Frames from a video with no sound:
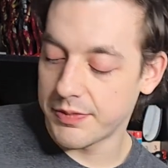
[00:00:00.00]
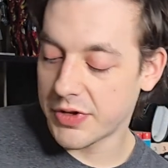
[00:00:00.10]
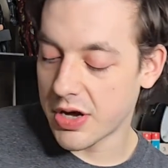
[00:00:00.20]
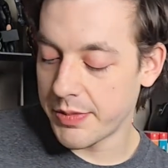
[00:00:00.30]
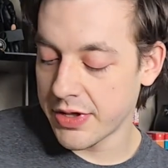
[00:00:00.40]

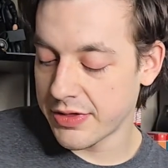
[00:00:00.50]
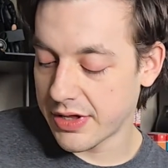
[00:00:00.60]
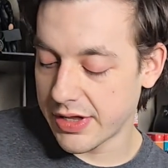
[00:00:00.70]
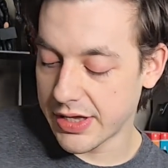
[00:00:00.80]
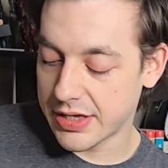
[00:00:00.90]
coming that
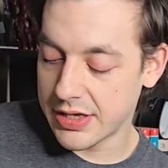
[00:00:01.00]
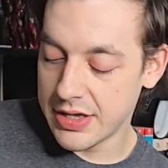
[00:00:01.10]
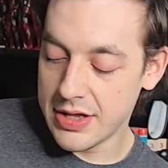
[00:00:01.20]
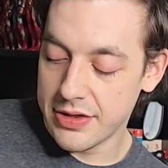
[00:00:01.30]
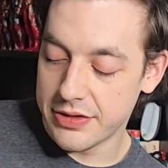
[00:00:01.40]
like
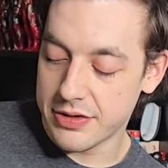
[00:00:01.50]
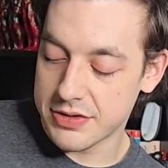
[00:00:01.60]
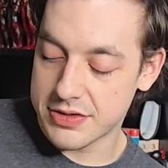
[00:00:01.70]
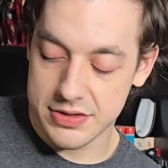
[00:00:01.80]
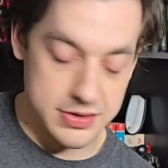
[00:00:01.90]

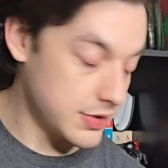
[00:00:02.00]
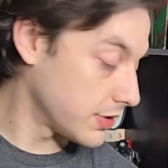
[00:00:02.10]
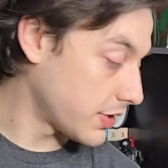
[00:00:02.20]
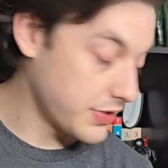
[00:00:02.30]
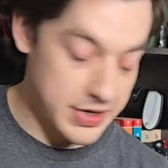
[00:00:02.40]
there's a
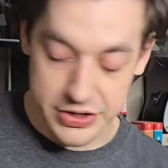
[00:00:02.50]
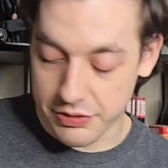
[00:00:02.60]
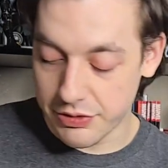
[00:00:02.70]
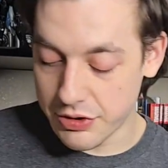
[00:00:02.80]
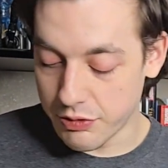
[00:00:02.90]
lot that I
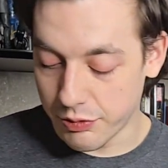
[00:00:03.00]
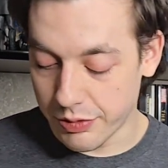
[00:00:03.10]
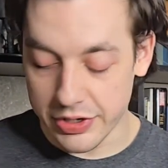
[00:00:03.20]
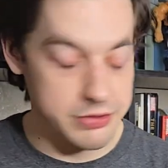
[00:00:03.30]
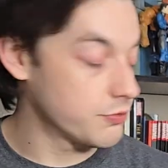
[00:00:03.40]
don't know
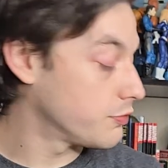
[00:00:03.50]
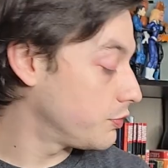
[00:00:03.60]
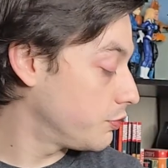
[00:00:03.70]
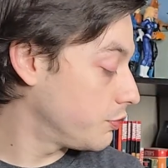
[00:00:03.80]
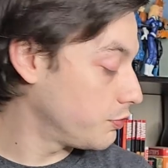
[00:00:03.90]

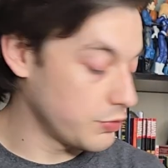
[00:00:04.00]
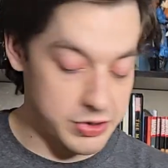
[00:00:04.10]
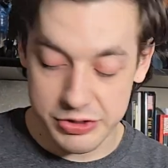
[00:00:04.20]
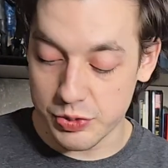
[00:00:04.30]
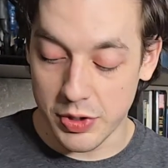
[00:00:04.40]

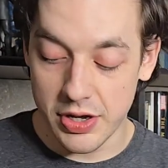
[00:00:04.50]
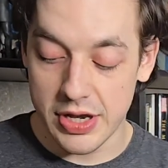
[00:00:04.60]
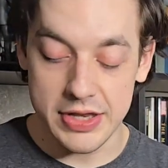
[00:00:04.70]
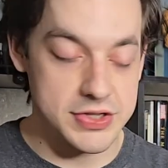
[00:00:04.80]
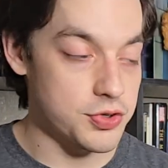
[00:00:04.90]
what's what,
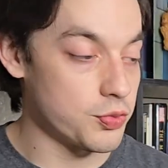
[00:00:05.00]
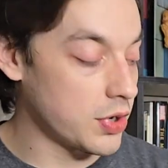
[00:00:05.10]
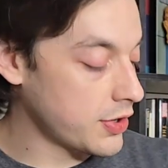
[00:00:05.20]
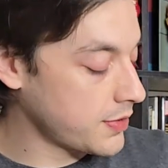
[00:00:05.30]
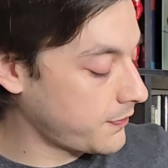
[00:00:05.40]
and so
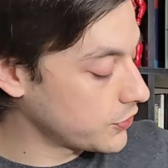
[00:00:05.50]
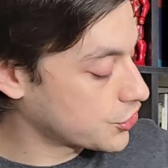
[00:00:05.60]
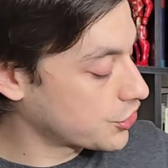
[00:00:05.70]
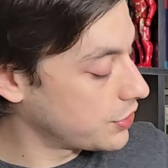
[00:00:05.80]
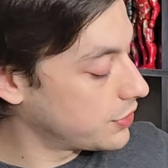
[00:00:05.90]
one of them for
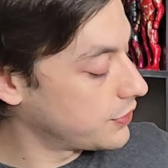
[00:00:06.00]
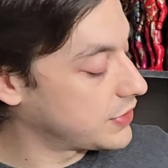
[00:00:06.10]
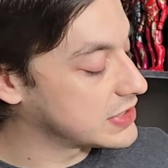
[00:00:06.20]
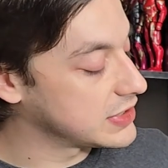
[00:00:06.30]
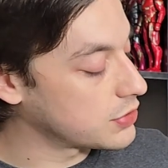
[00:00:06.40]
sure,
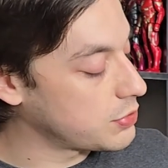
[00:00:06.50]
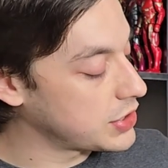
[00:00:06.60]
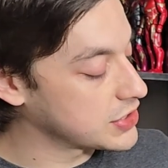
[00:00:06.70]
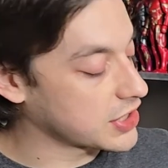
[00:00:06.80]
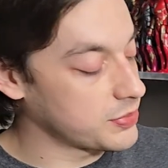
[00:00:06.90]
this little one,
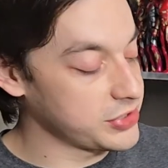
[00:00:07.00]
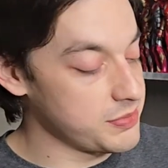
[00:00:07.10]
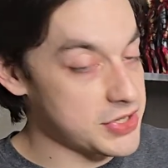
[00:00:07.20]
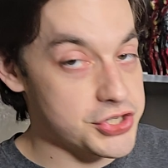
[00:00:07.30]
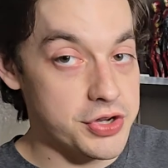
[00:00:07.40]
is a complete
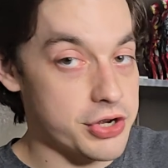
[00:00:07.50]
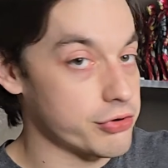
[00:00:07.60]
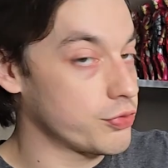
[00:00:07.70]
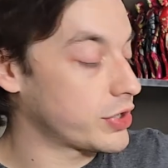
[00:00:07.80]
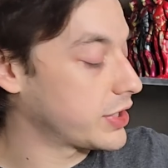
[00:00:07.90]
mystery. I don't
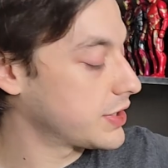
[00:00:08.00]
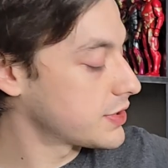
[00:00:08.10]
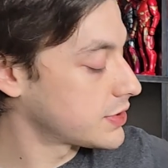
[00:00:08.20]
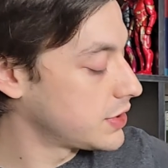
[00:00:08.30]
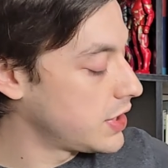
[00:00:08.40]
know what it
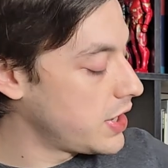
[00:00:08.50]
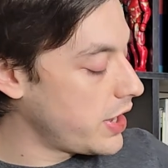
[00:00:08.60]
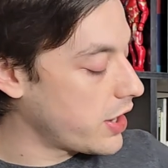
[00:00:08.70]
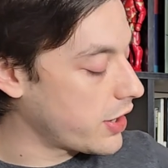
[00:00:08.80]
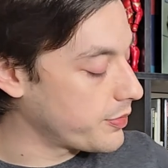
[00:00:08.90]
is,
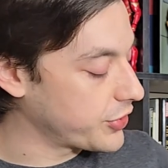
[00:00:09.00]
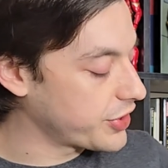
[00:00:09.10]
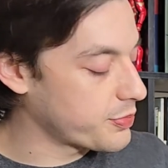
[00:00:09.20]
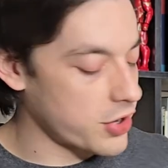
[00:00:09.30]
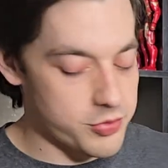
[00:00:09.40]
but
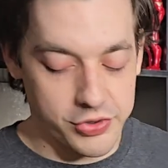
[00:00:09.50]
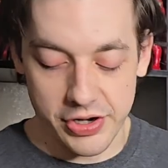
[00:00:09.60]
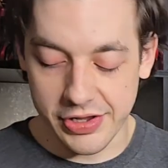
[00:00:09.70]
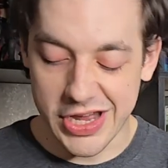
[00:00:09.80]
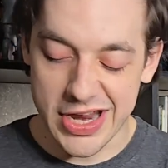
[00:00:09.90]
this bottom one
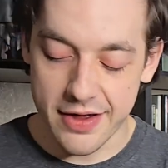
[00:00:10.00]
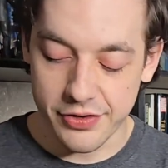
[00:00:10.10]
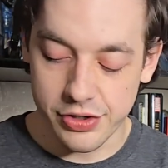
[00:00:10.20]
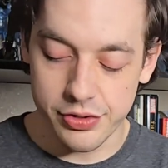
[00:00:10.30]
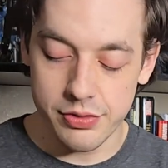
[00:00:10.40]
I kind of have a
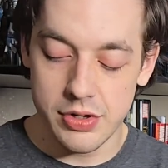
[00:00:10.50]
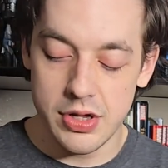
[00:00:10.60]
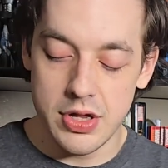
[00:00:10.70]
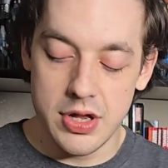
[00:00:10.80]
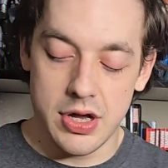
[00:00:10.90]
clue.
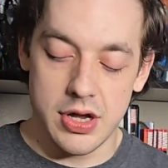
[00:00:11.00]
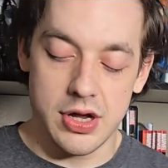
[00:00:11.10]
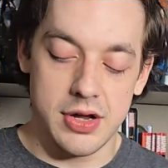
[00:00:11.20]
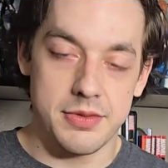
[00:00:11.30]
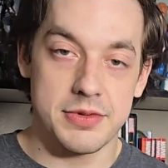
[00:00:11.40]

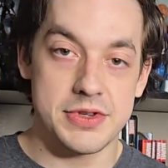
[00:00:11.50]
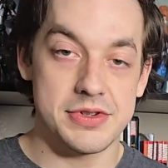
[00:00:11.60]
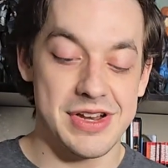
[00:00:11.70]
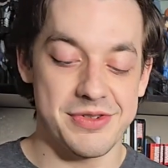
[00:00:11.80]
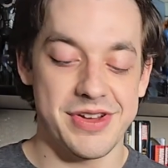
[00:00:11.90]
So
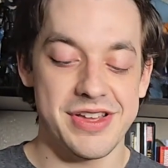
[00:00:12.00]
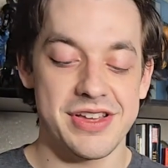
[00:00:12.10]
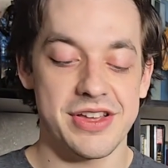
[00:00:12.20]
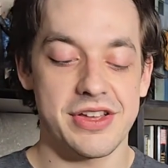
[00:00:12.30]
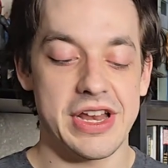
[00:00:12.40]
anyway,
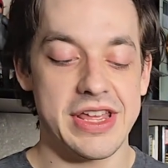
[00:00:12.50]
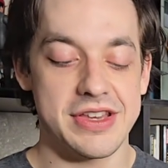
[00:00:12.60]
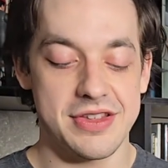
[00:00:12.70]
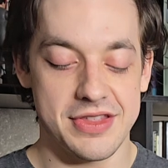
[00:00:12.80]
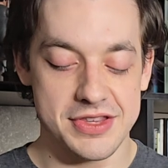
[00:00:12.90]
getting
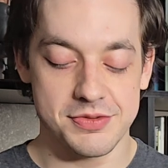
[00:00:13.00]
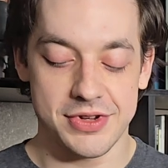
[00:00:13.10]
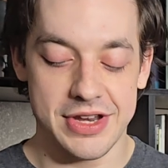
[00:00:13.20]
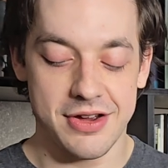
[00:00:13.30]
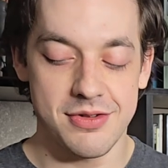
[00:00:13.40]
into this
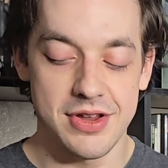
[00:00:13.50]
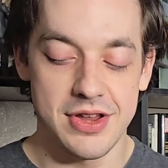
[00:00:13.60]
one now.